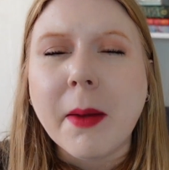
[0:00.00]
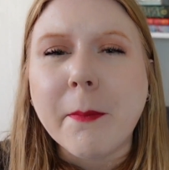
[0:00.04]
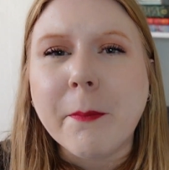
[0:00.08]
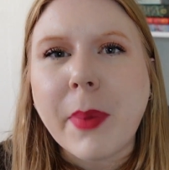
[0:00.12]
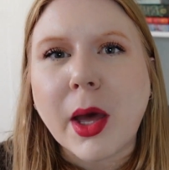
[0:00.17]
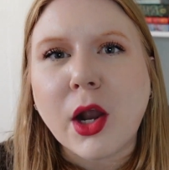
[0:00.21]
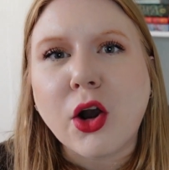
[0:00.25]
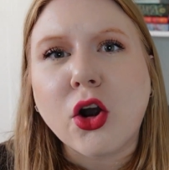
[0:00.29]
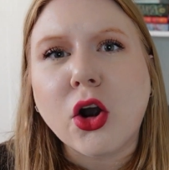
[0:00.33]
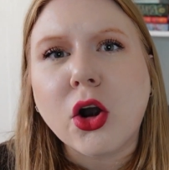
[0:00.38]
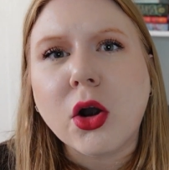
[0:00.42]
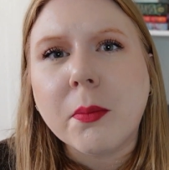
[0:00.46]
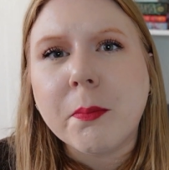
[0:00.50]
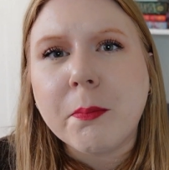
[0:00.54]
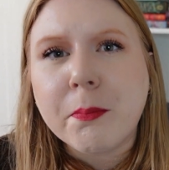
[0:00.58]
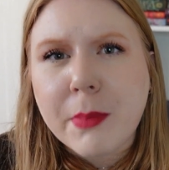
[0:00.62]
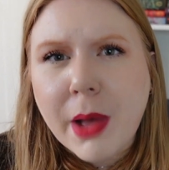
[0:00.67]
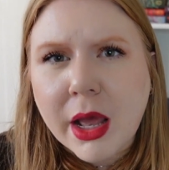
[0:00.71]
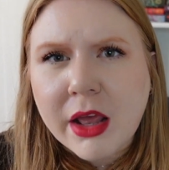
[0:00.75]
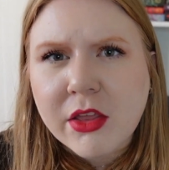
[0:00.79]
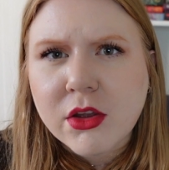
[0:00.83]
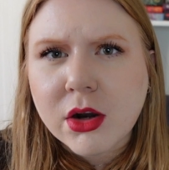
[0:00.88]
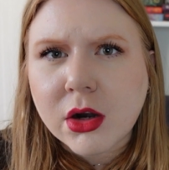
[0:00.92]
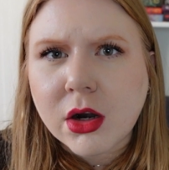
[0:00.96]
but her
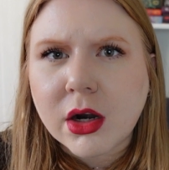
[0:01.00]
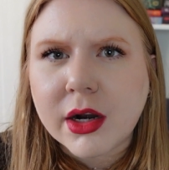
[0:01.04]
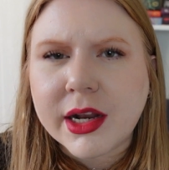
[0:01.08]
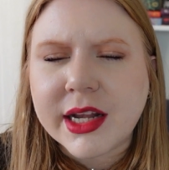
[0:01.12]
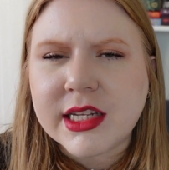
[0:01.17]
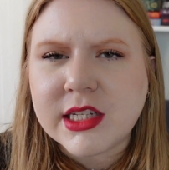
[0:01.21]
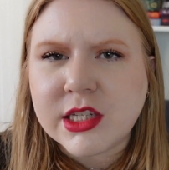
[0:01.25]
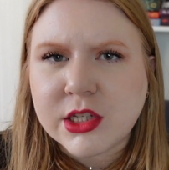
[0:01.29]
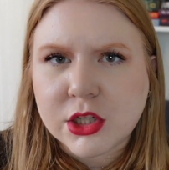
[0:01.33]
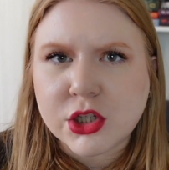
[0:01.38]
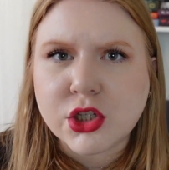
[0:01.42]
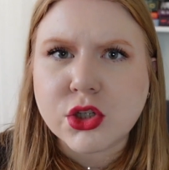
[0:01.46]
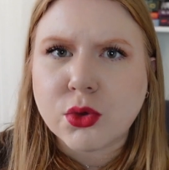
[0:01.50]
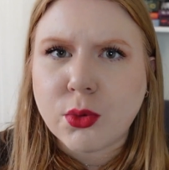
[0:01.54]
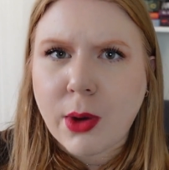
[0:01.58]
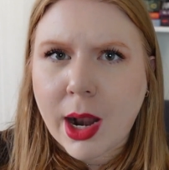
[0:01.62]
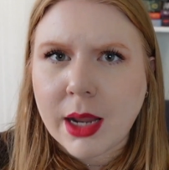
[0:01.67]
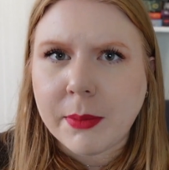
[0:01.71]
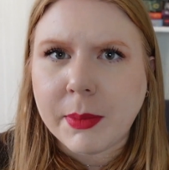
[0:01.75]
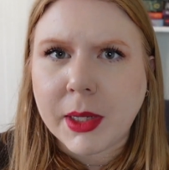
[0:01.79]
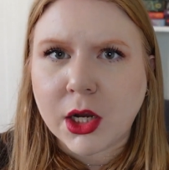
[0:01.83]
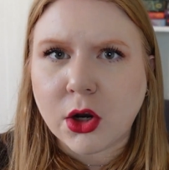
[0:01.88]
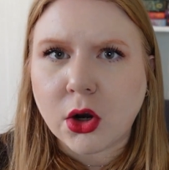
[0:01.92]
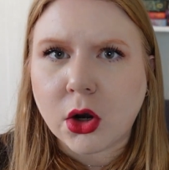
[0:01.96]
mother is
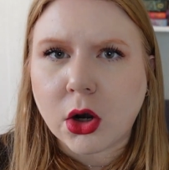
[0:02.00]
describing